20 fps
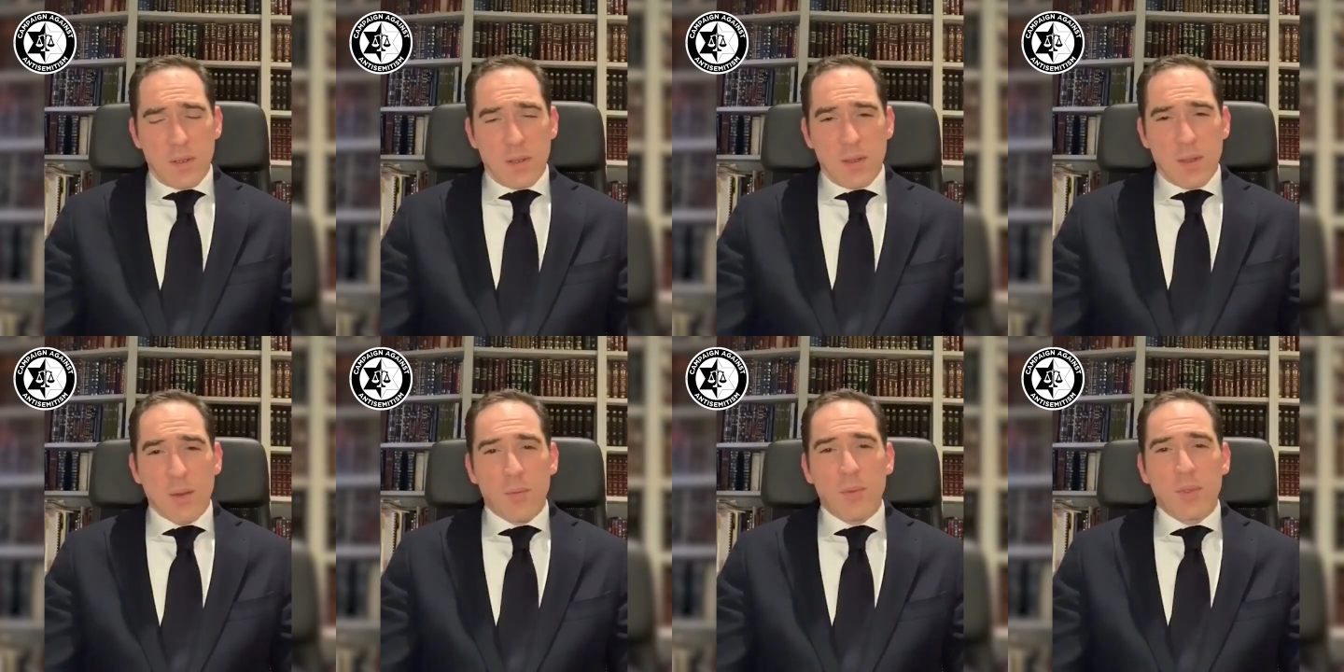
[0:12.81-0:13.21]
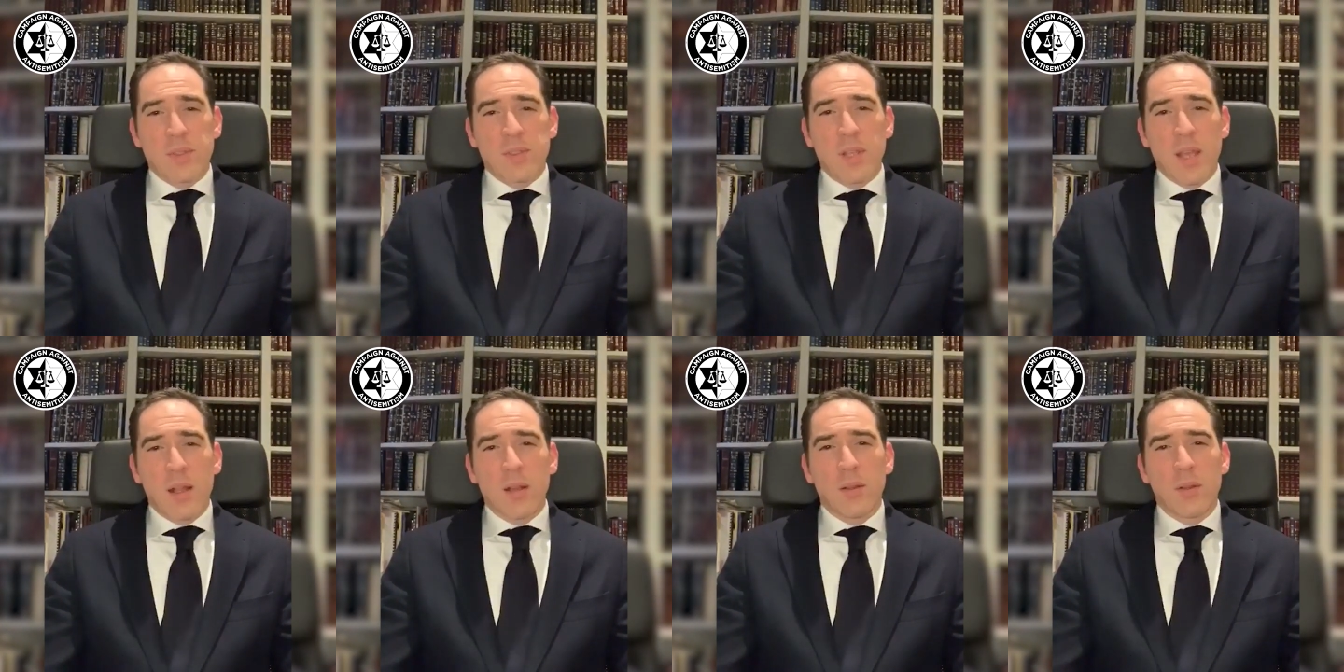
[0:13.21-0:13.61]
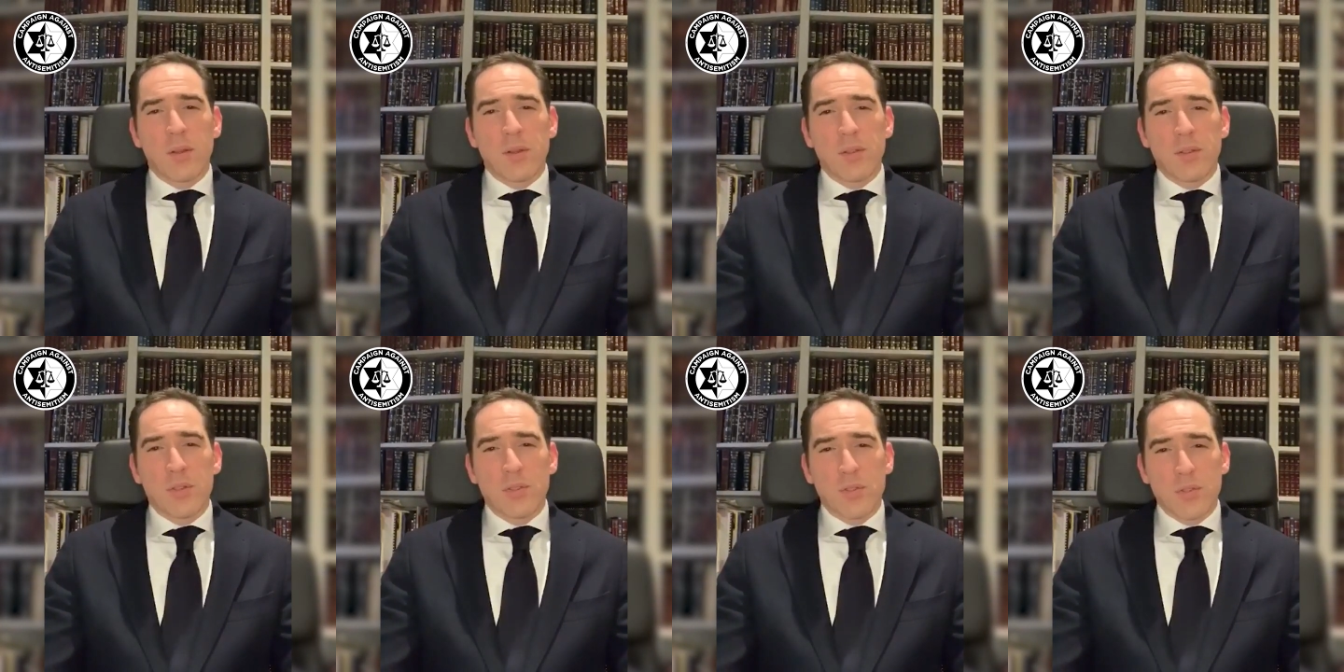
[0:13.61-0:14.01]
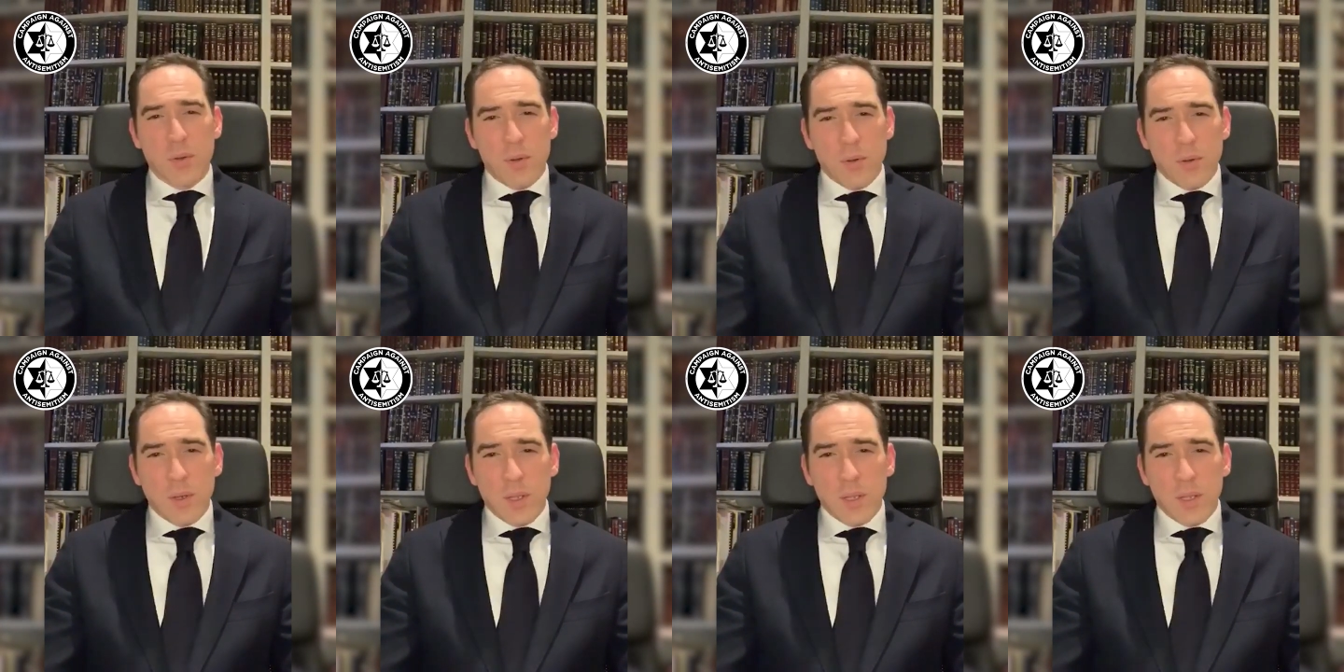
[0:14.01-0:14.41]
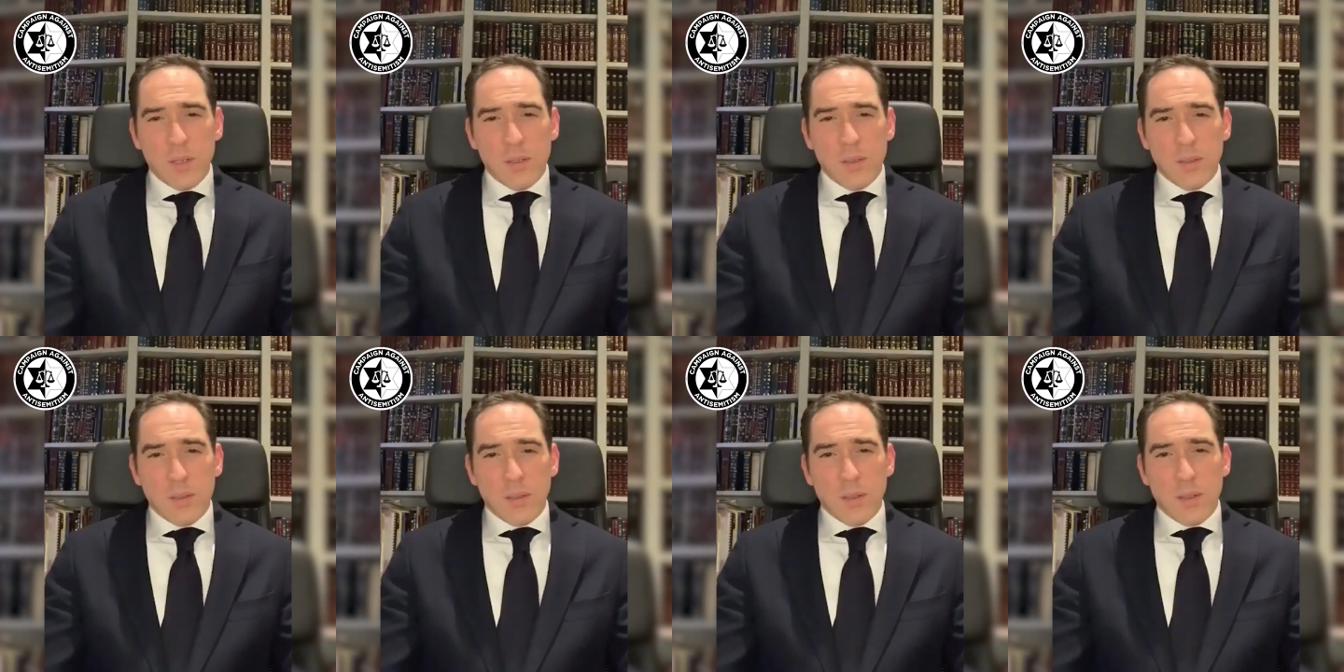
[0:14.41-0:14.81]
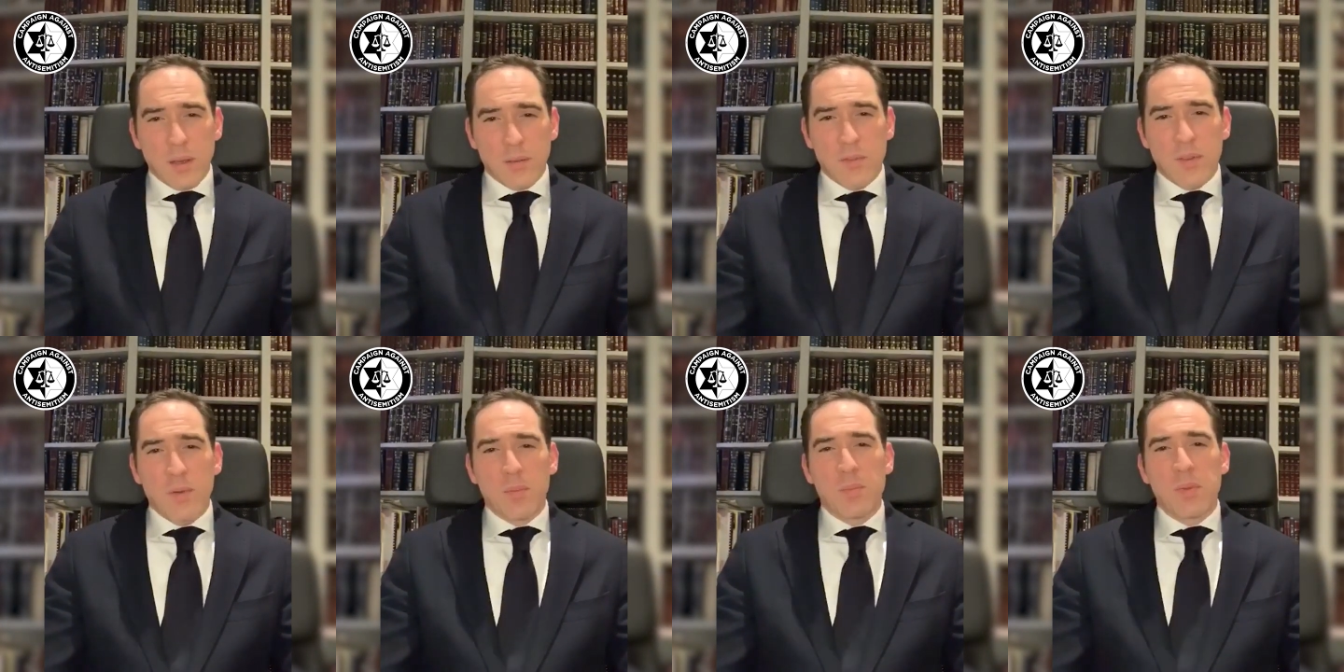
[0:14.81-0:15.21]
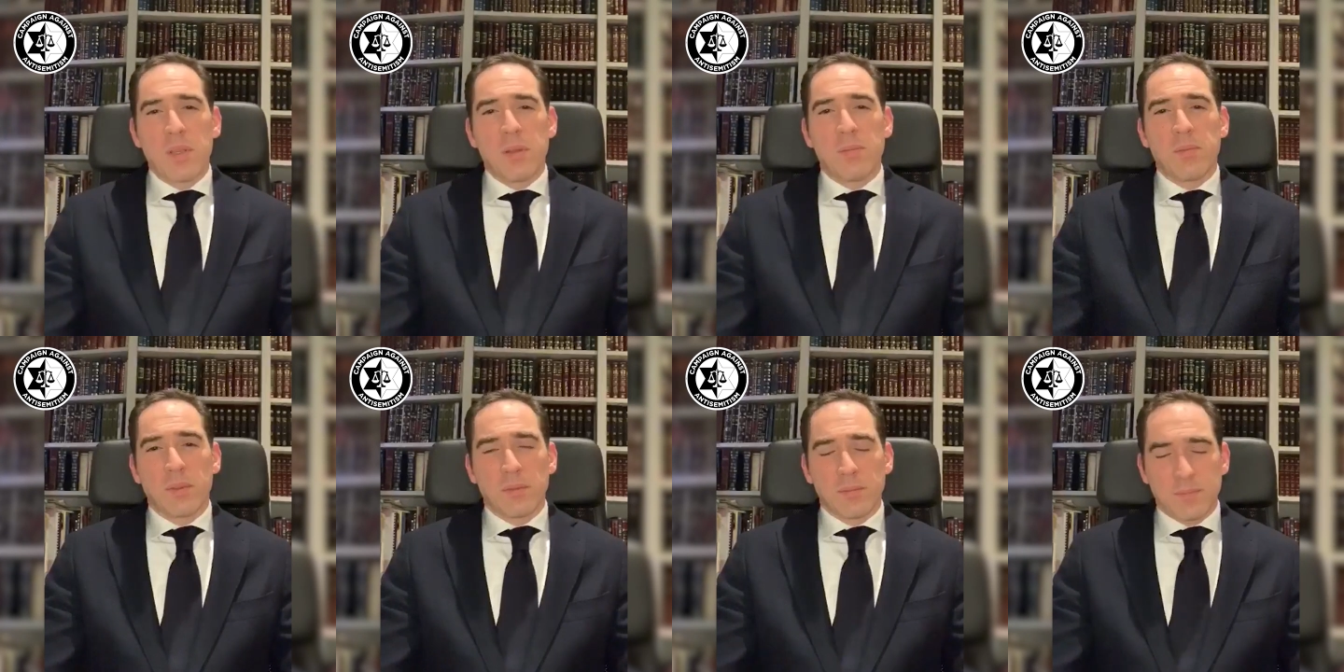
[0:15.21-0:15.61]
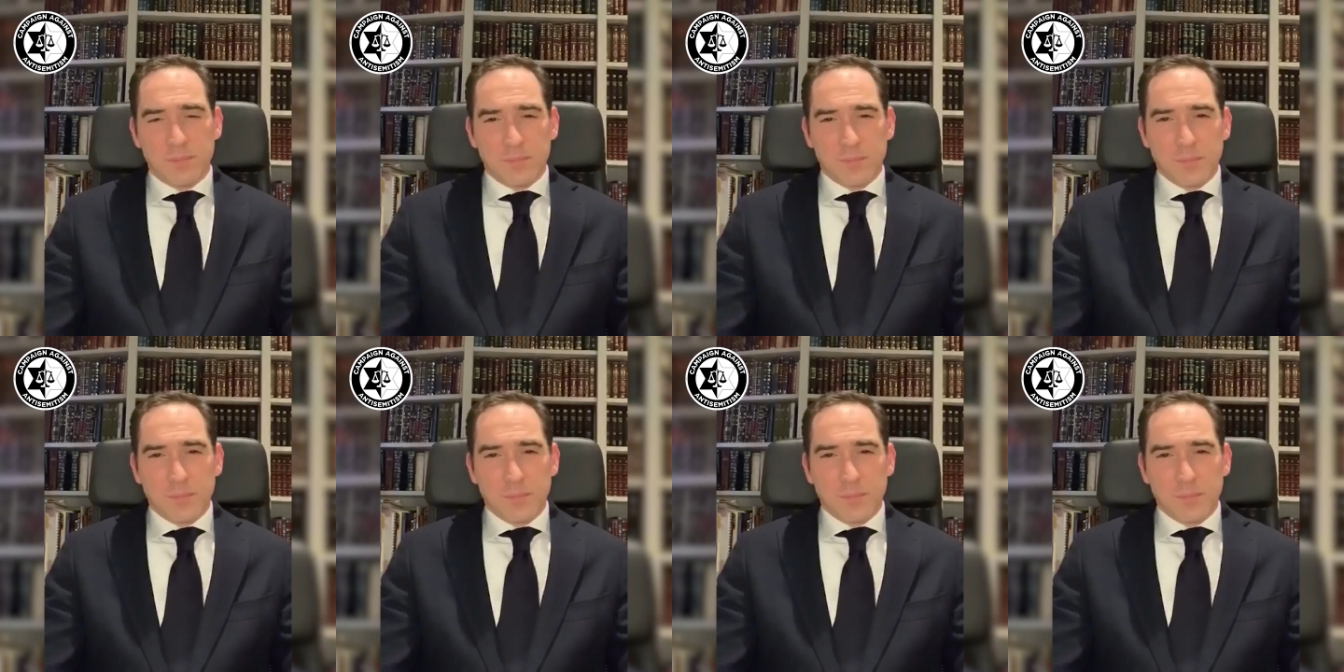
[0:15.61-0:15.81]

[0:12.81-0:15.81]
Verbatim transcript: They will tell the story of their people.